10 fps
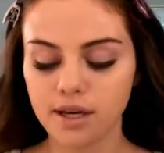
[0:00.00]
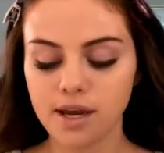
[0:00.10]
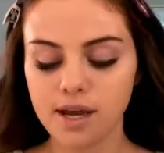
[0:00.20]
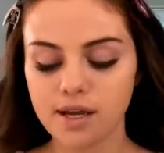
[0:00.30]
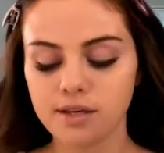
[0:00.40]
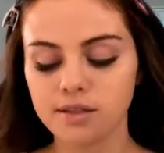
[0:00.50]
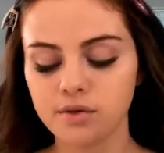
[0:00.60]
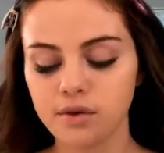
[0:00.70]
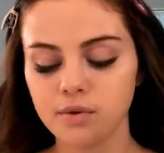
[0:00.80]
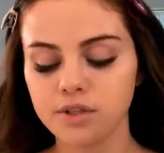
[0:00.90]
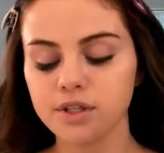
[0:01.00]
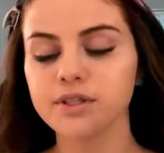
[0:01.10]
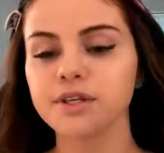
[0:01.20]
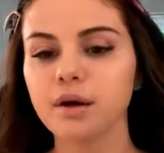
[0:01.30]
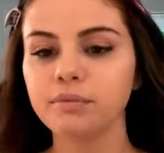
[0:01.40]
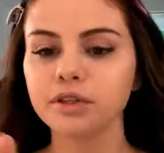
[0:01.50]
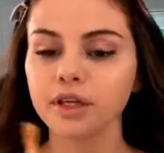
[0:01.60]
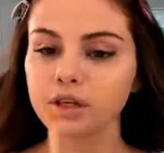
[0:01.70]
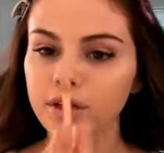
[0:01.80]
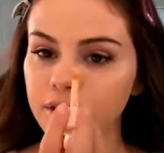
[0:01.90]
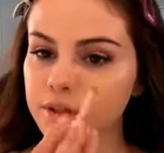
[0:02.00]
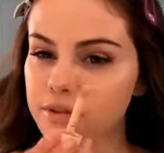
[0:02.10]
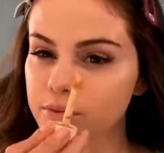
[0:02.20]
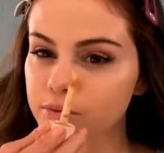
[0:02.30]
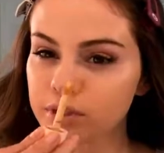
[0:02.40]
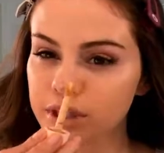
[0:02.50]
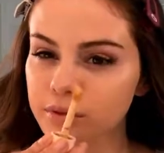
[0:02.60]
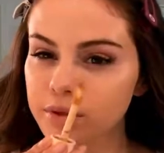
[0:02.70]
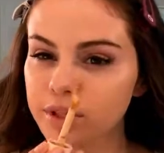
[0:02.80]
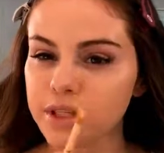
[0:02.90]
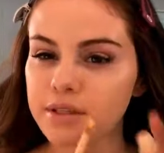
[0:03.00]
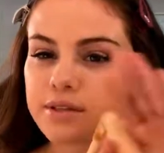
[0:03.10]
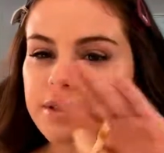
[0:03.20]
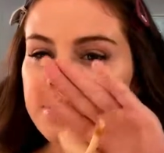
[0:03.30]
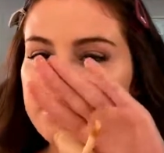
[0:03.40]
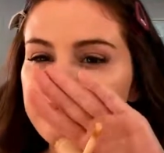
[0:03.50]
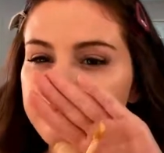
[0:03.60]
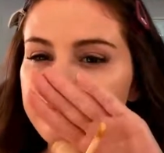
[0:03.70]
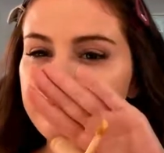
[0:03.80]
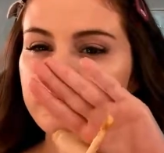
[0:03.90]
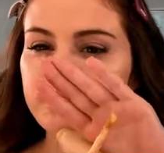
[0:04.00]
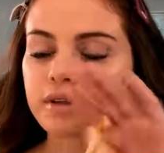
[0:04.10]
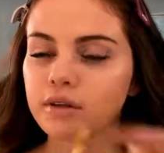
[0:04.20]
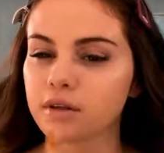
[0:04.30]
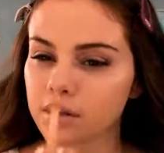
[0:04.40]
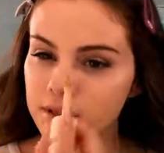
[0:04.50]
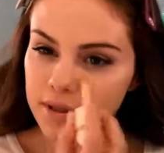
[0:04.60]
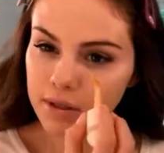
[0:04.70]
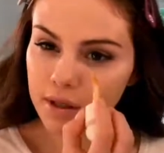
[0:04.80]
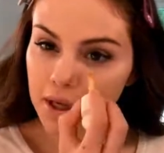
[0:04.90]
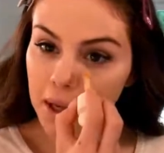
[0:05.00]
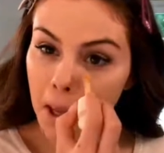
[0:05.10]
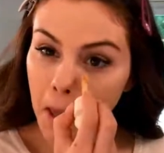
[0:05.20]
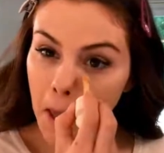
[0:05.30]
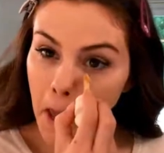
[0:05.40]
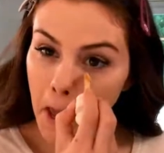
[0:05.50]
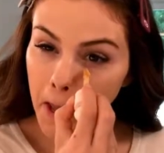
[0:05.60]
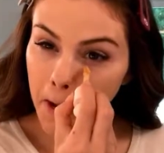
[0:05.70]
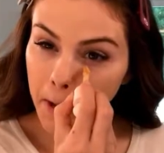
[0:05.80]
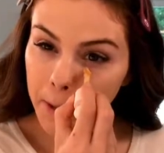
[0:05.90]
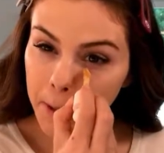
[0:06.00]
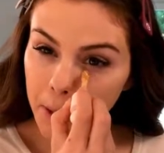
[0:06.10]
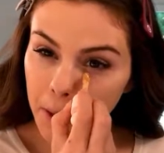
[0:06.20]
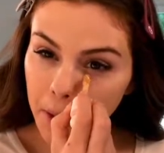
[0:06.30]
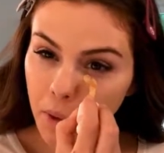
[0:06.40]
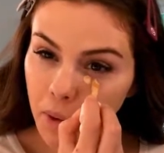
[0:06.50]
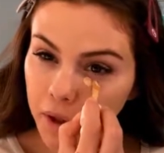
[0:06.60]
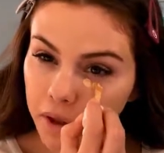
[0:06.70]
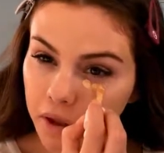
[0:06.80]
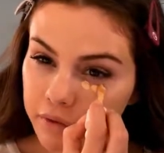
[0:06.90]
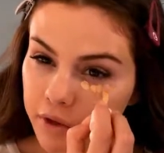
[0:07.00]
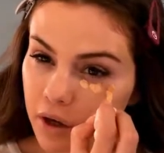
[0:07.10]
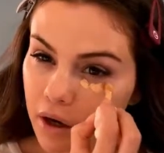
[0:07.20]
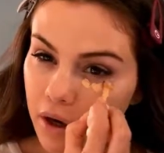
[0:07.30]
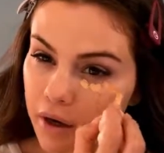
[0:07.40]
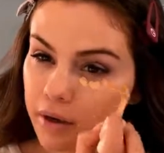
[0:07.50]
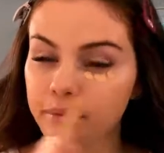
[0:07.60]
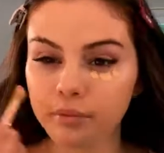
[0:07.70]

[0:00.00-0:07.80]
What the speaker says: And with this applicator, it's really easy to kind of get into the corner of your eye.